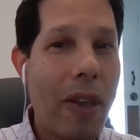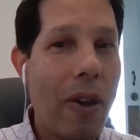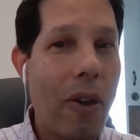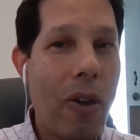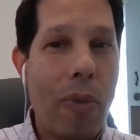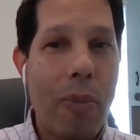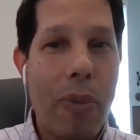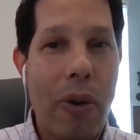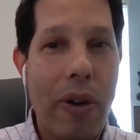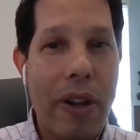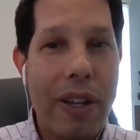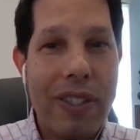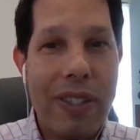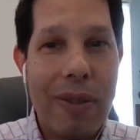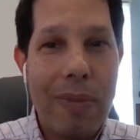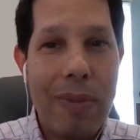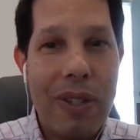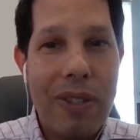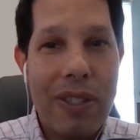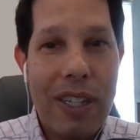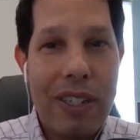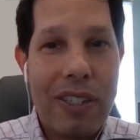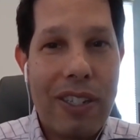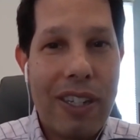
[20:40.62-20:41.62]
oh boy, as a
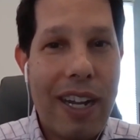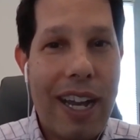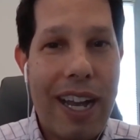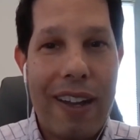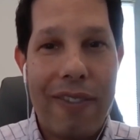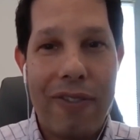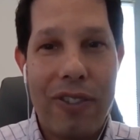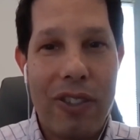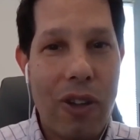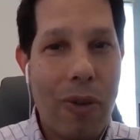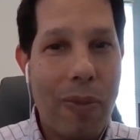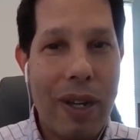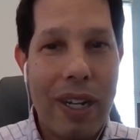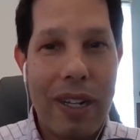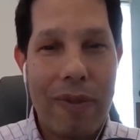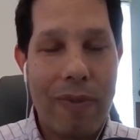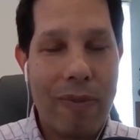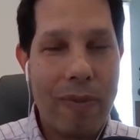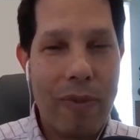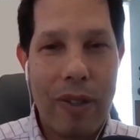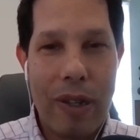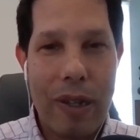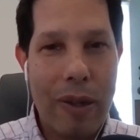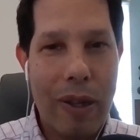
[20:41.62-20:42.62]
musician, I have so many
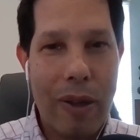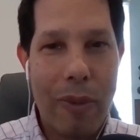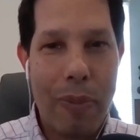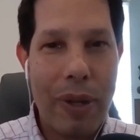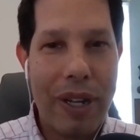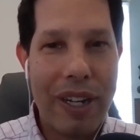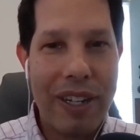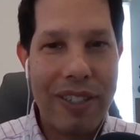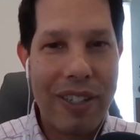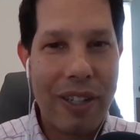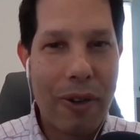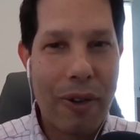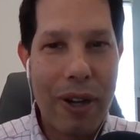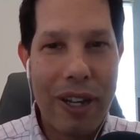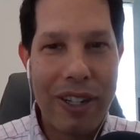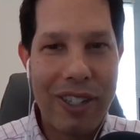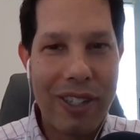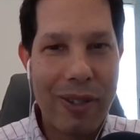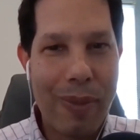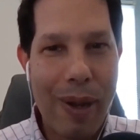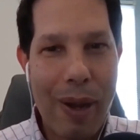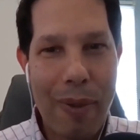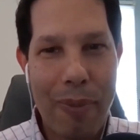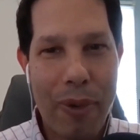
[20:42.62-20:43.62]
opinions and
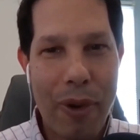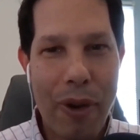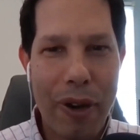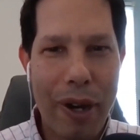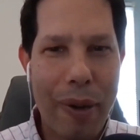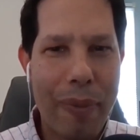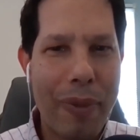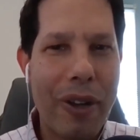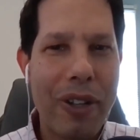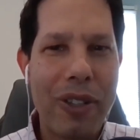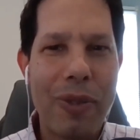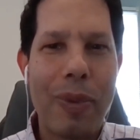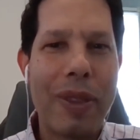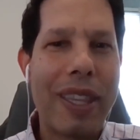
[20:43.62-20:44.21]
questions about program notes,